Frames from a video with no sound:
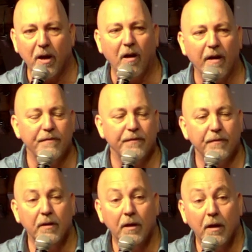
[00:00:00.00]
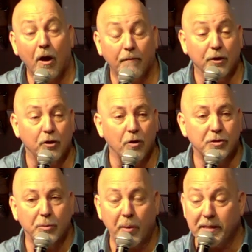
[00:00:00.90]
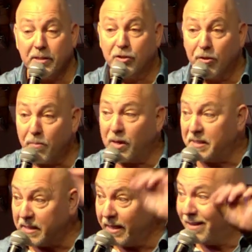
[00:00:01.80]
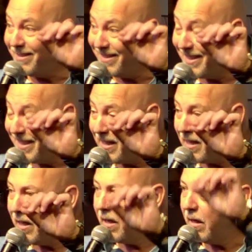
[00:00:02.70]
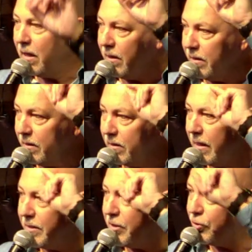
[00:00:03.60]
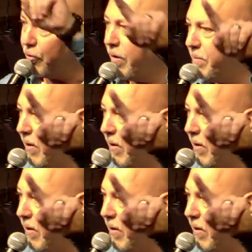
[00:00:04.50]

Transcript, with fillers: life, of the consequences of my sin that destroyed